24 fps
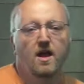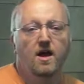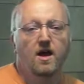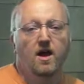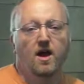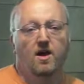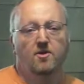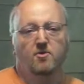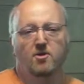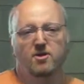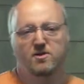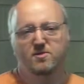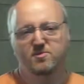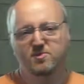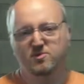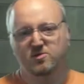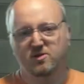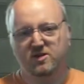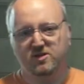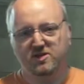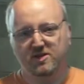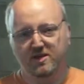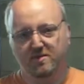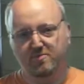All right, welcome to
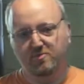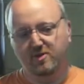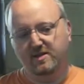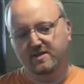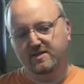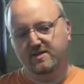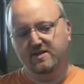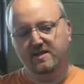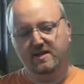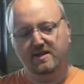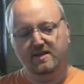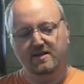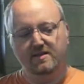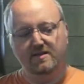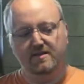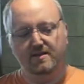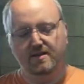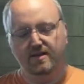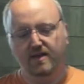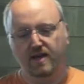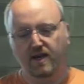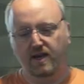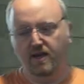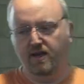Workshop Wednesdays.
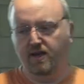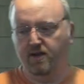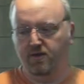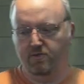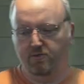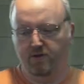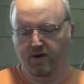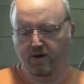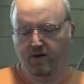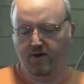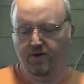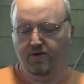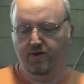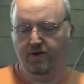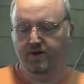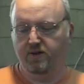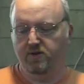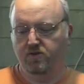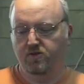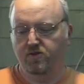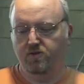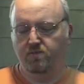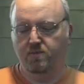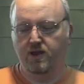Today we are
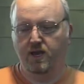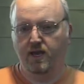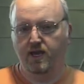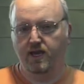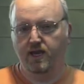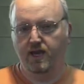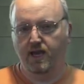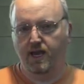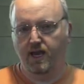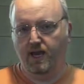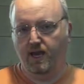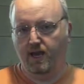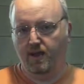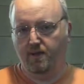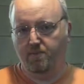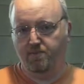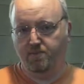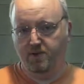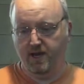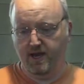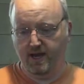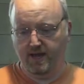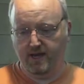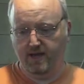going to make a
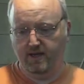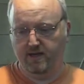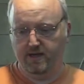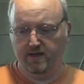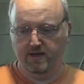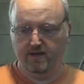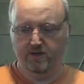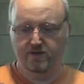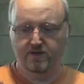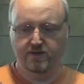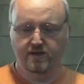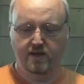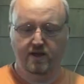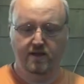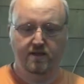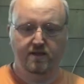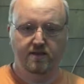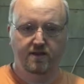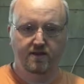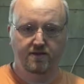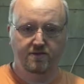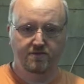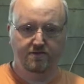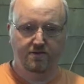pen, just
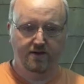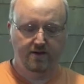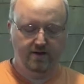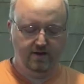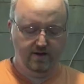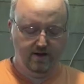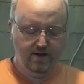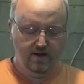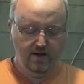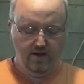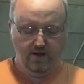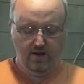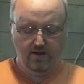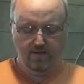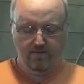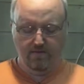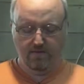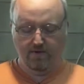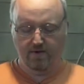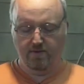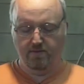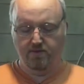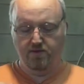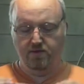like this one,
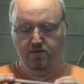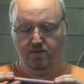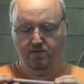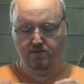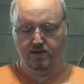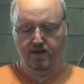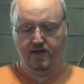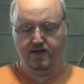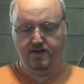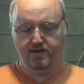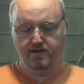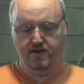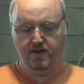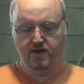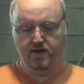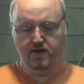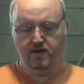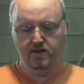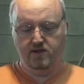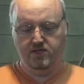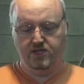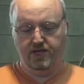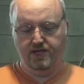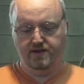from the blanks
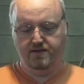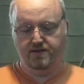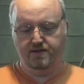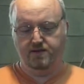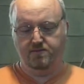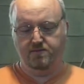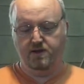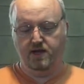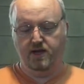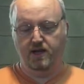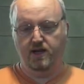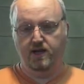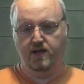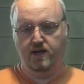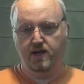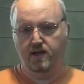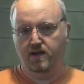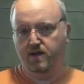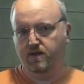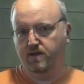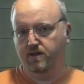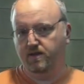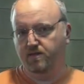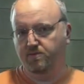that Jason made
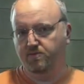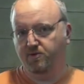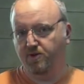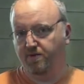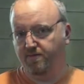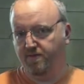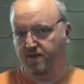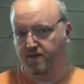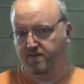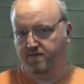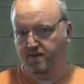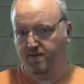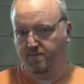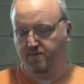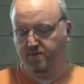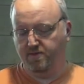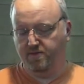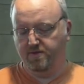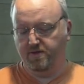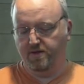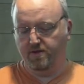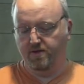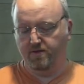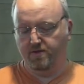in the previous
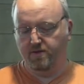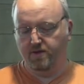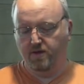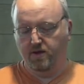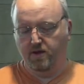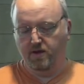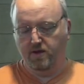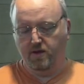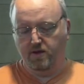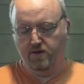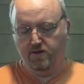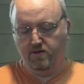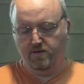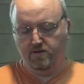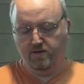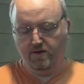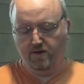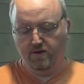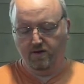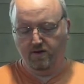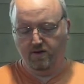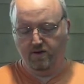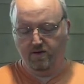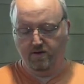episode.
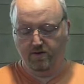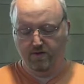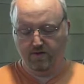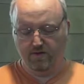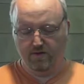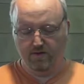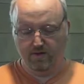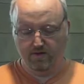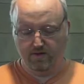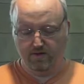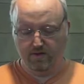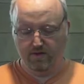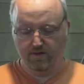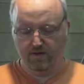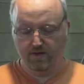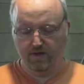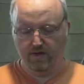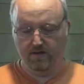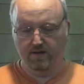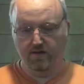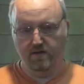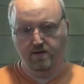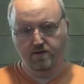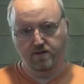So
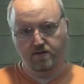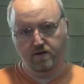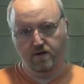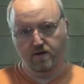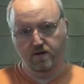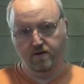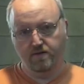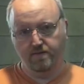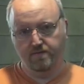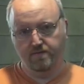let's get started.